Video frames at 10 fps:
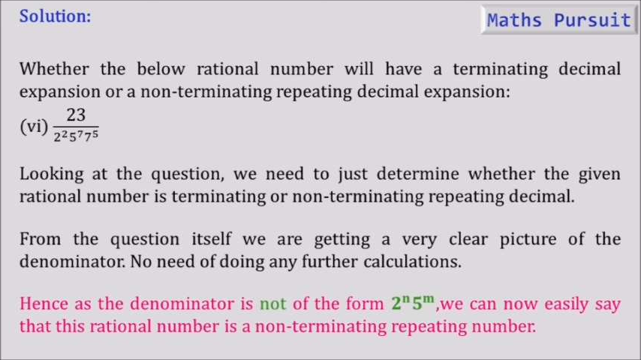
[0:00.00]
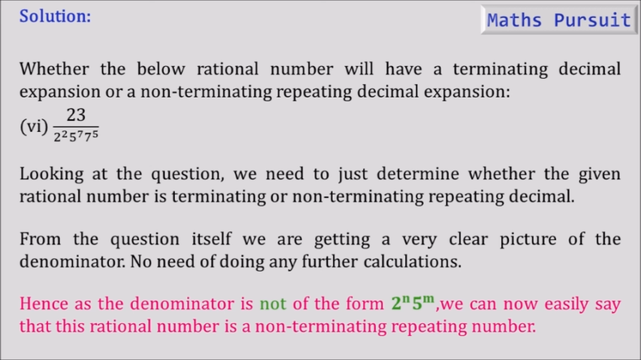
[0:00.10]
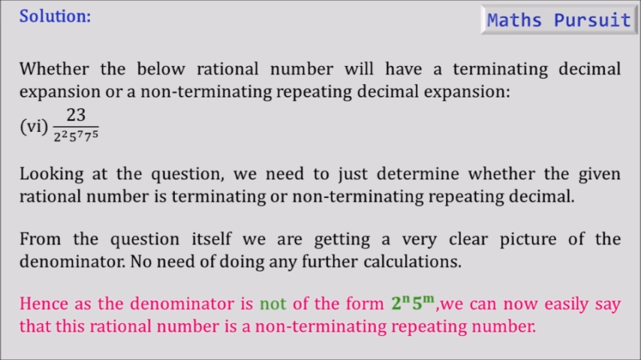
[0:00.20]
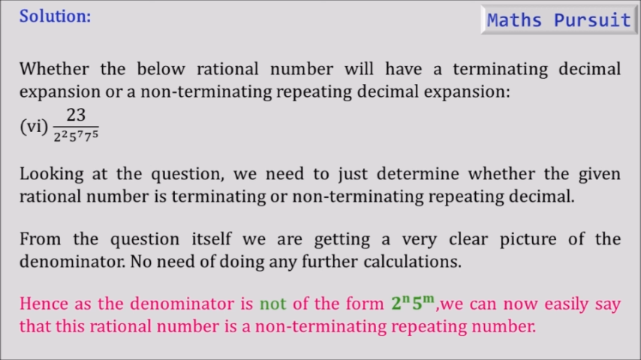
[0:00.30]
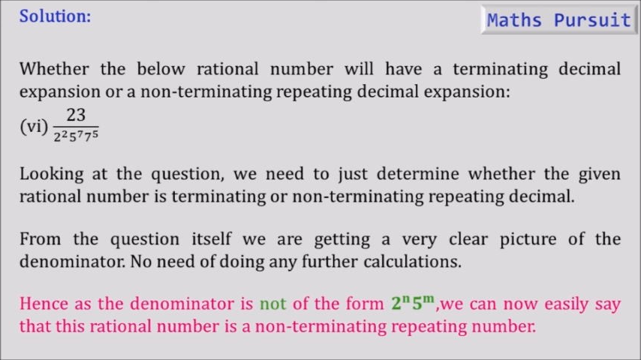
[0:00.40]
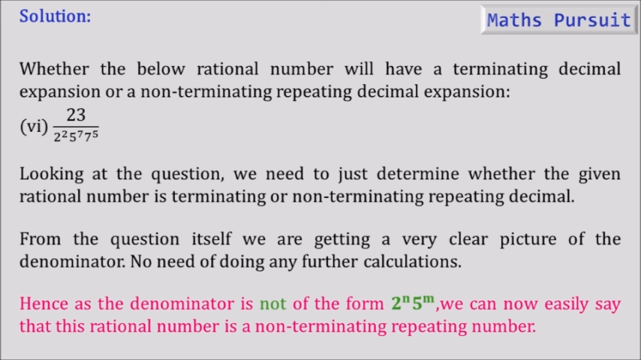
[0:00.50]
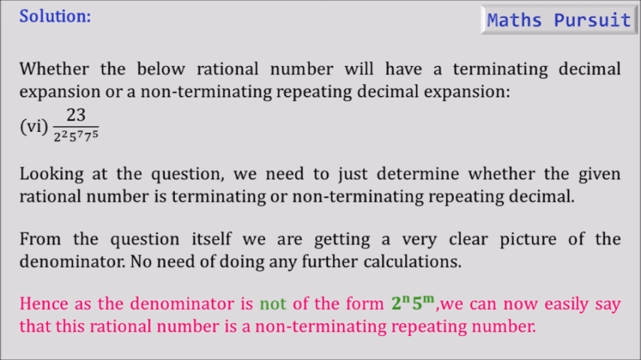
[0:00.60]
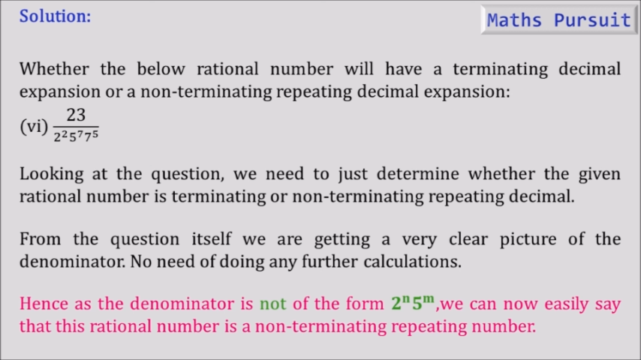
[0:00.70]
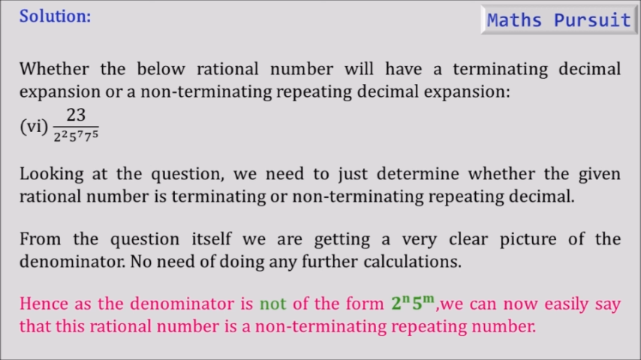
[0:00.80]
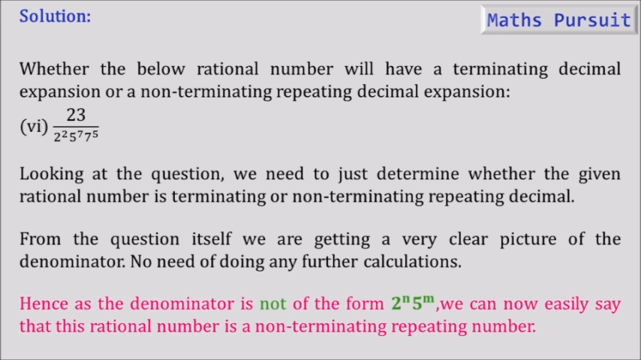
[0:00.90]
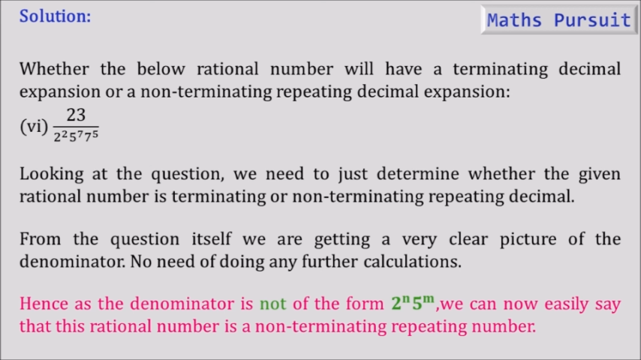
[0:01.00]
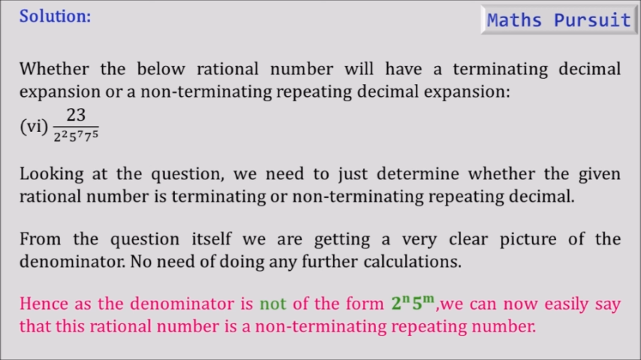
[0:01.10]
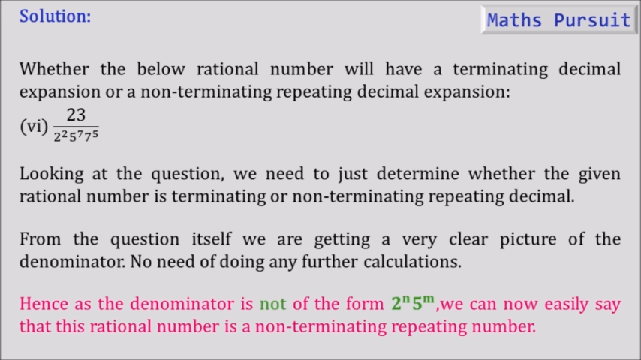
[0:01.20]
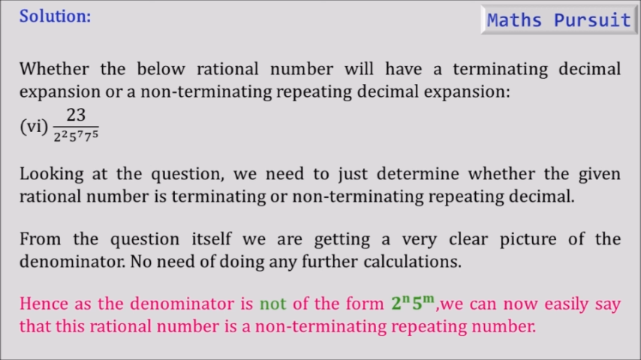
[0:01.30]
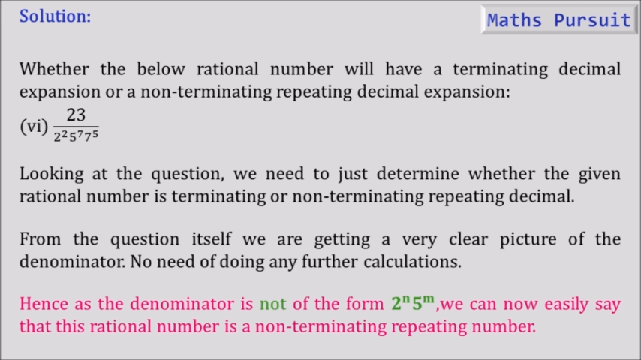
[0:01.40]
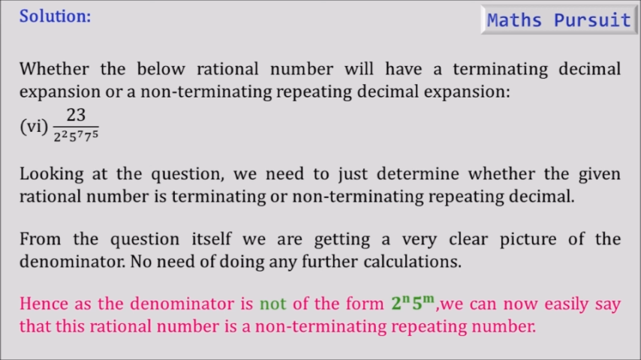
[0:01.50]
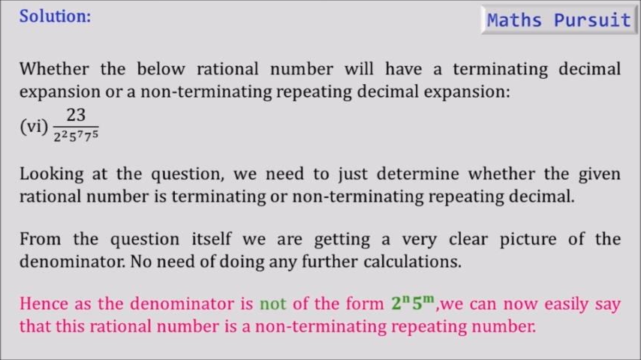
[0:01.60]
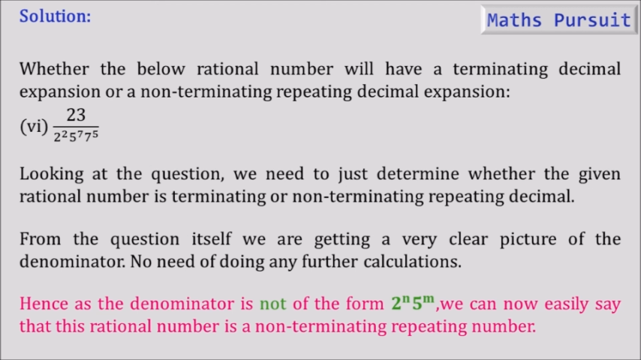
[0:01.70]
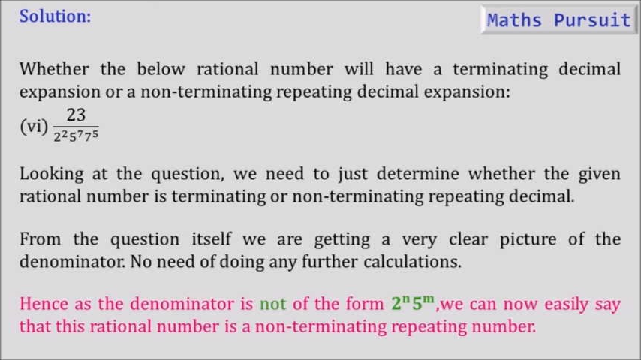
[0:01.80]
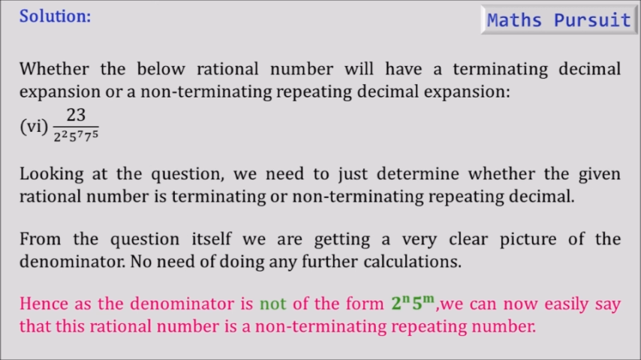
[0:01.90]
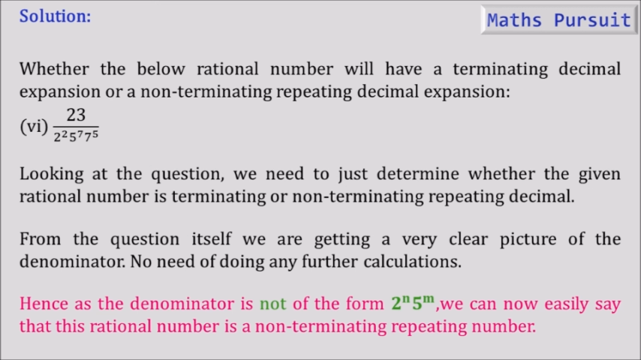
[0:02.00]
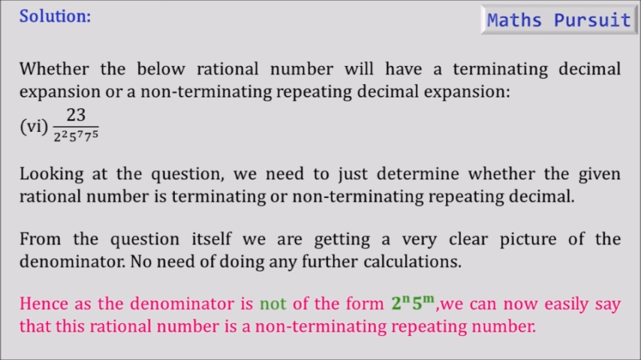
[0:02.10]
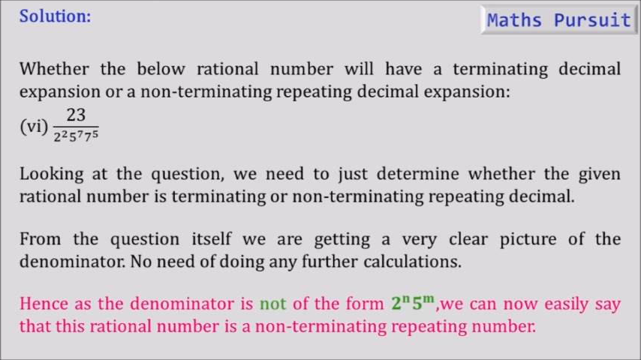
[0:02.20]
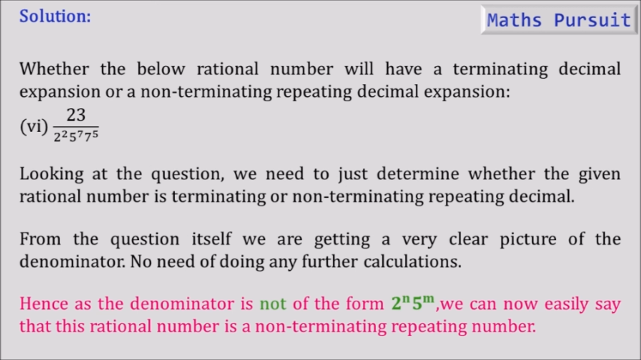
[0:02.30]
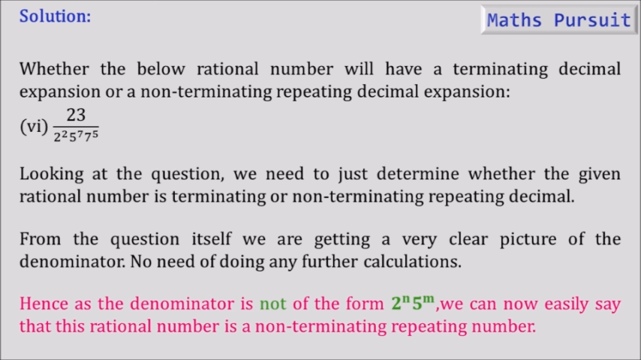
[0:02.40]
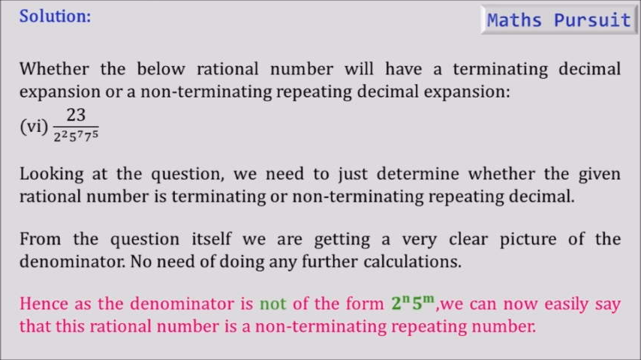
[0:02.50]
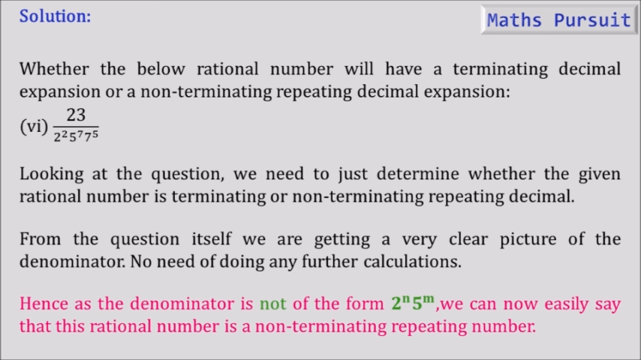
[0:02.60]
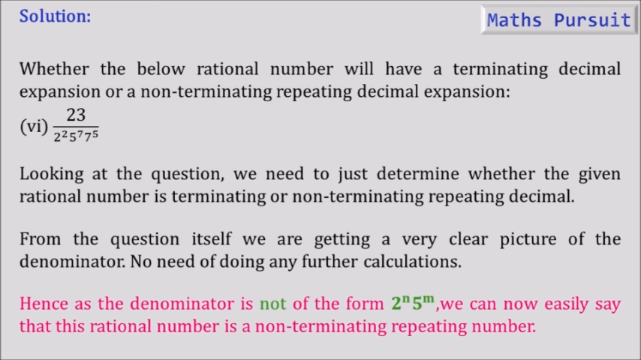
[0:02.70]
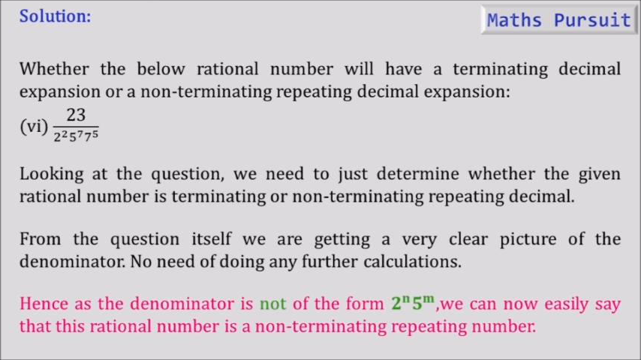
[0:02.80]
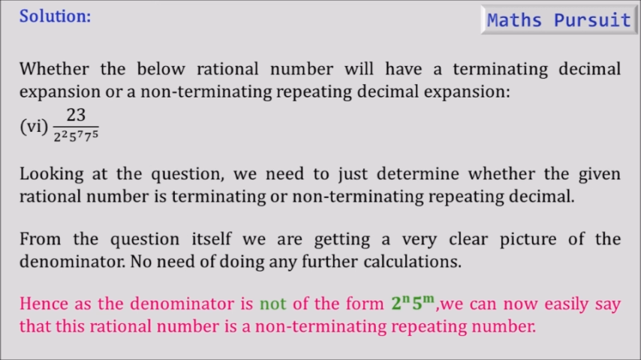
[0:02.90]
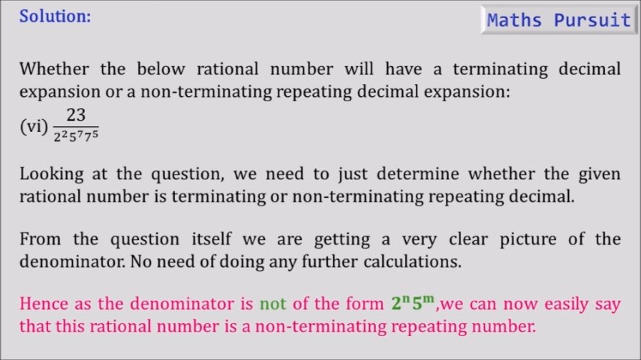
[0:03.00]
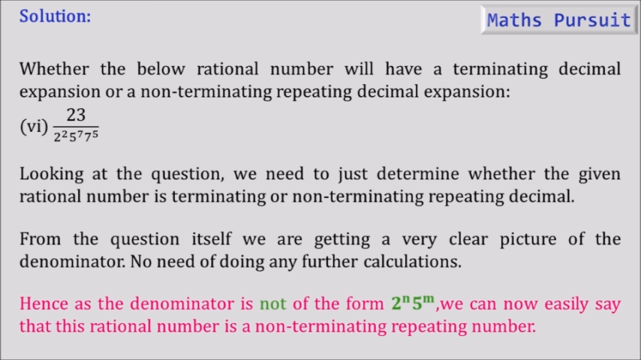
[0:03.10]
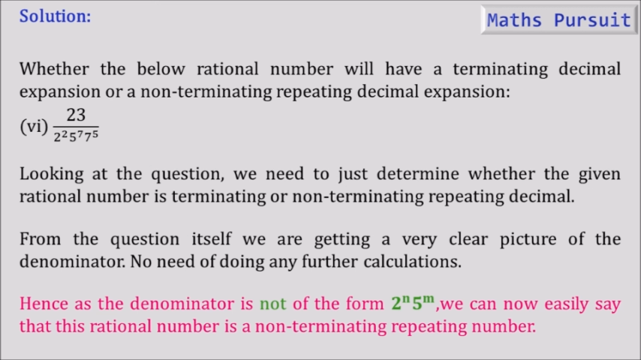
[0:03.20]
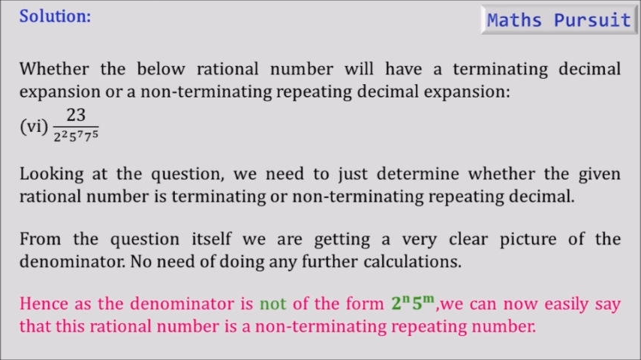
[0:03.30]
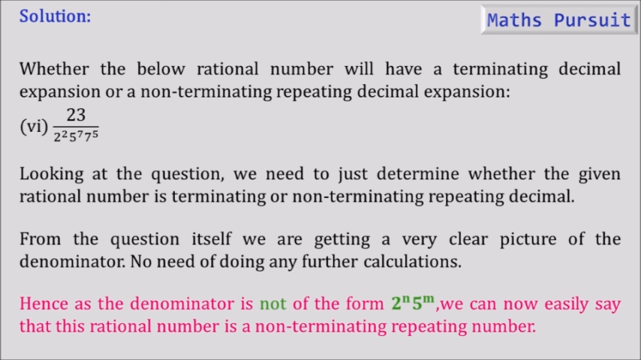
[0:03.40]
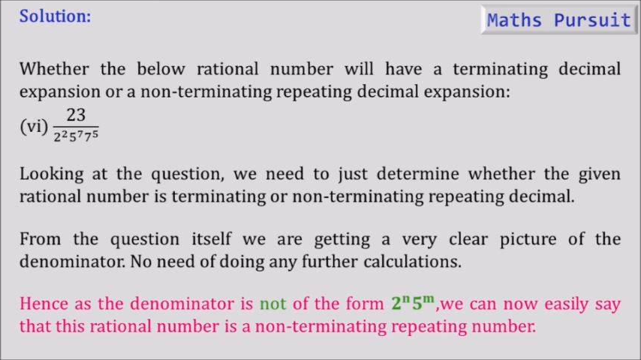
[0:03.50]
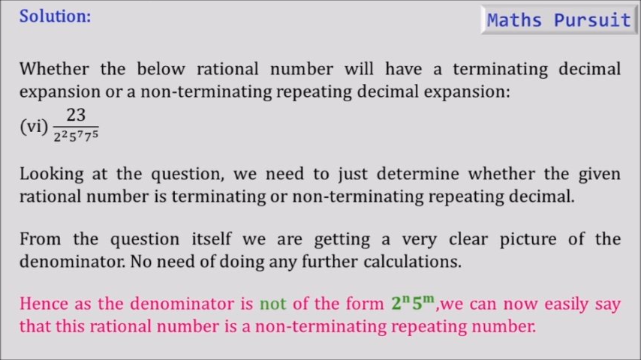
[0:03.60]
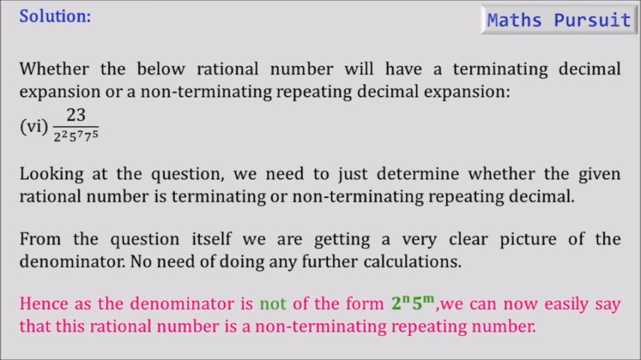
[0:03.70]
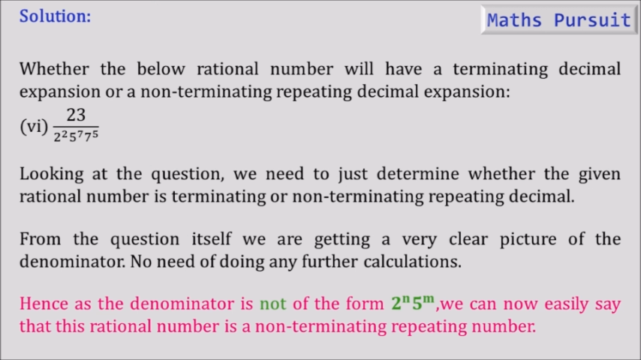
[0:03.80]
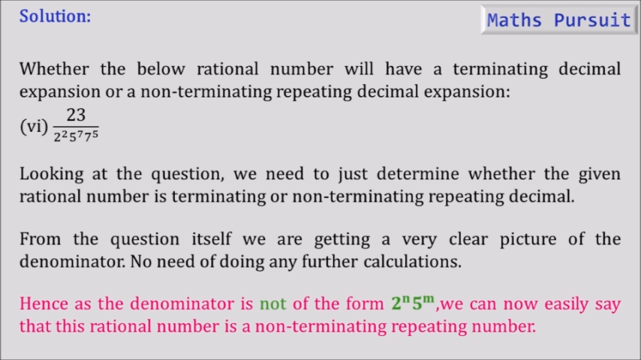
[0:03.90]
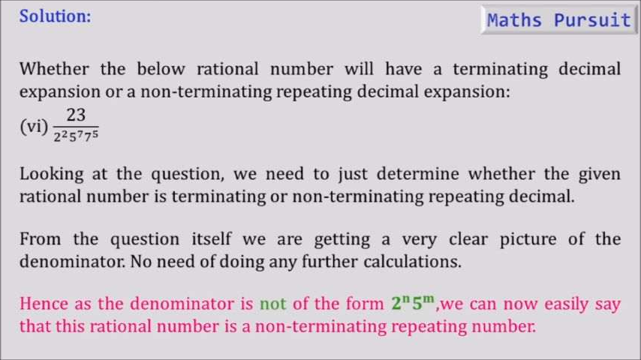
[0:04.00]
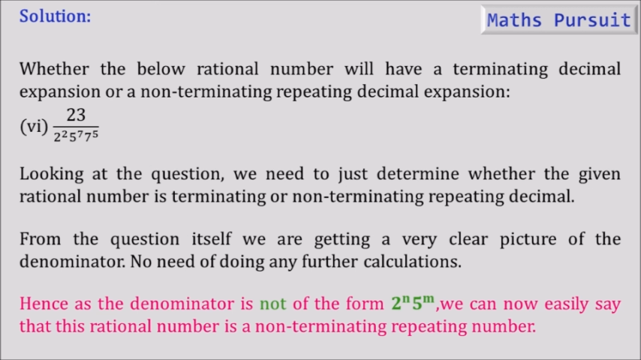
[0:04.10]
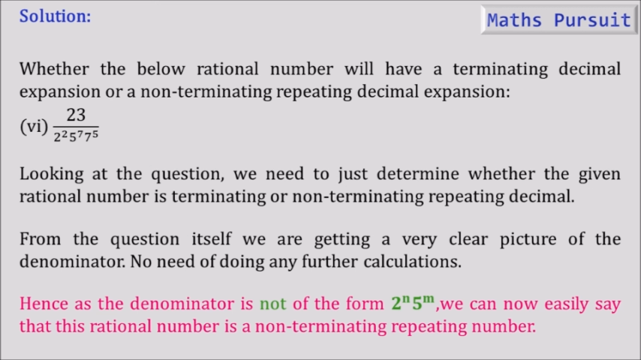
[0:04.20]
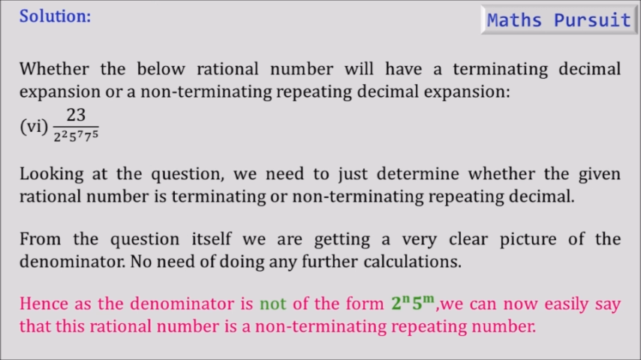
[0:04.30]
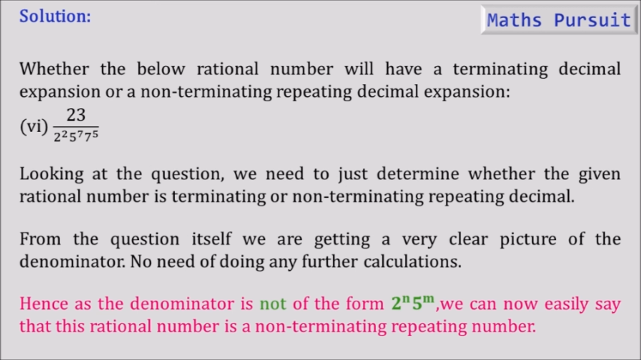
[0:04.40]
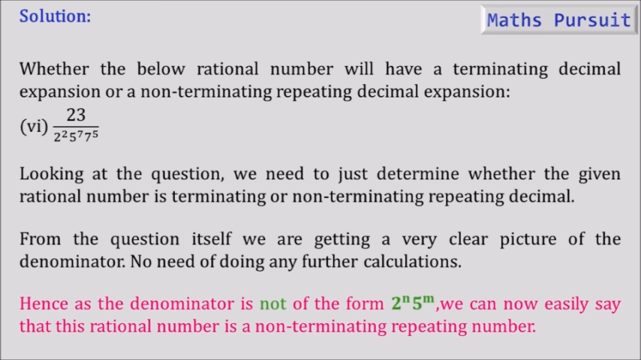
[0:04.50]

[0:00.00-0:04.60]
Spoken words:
(no speaker visible)